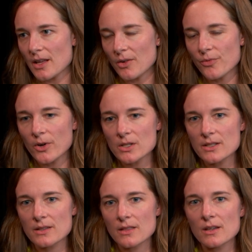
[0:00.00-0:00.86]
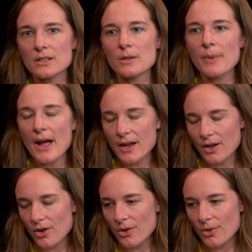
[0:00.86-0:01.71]
said. First, the
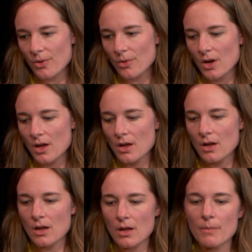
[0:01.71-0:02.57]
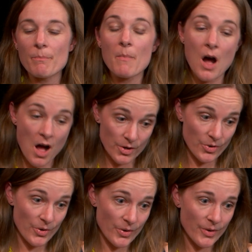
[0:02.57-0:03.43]
tobacco
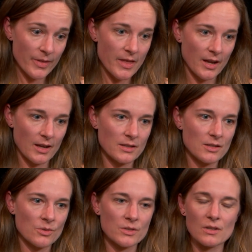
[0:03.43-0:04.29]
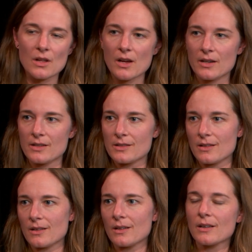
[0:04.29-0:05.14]
model that gets used a lot as
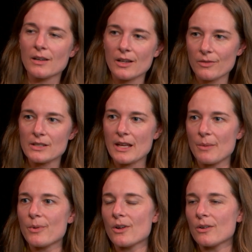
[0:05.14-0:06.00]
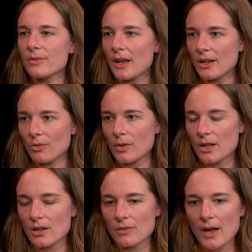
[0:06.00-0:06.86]
a kind of example of getting
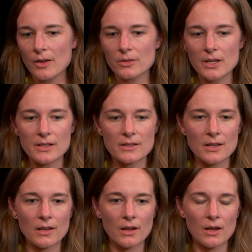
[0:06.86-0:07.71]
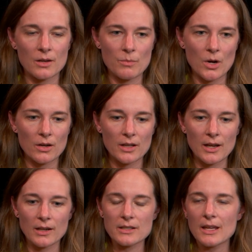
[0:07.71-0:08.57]
rid of advertising and
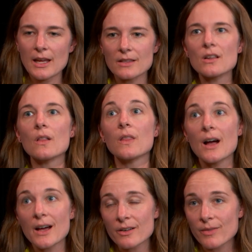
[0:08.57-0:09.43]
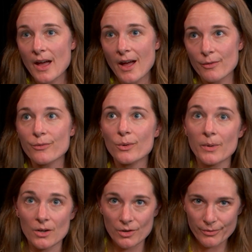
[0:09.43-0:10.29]
marketing to kids. A lot of that, for
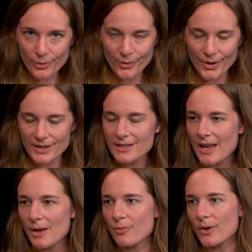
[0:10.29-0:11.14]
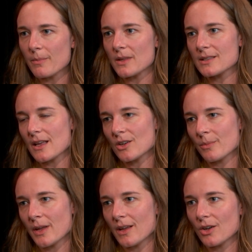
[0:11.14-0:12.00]
better or for worse, came from the
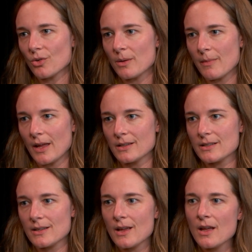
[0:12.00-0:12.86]
settlement agreement